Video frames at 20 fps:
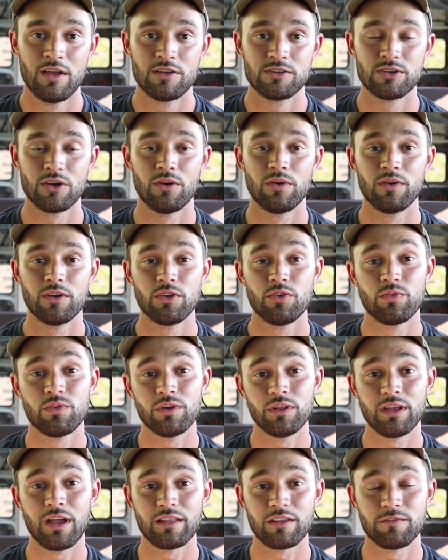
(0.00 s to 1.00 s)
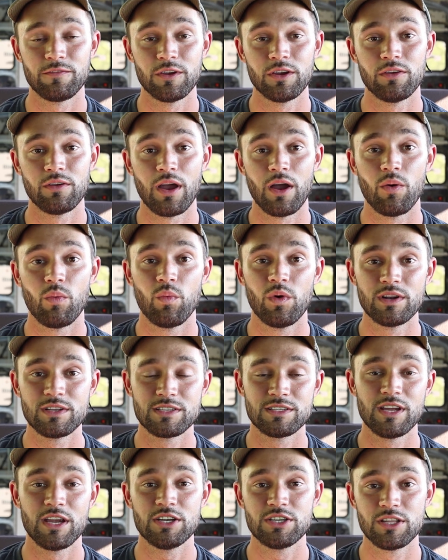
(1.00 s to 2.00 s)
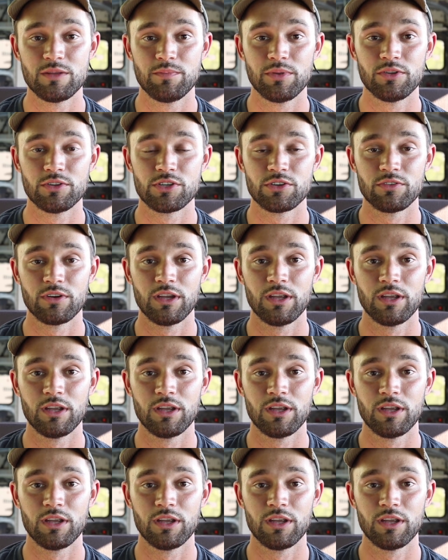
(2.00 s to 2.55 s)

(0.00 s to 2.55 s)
So you really have to figure out what stage of the build you're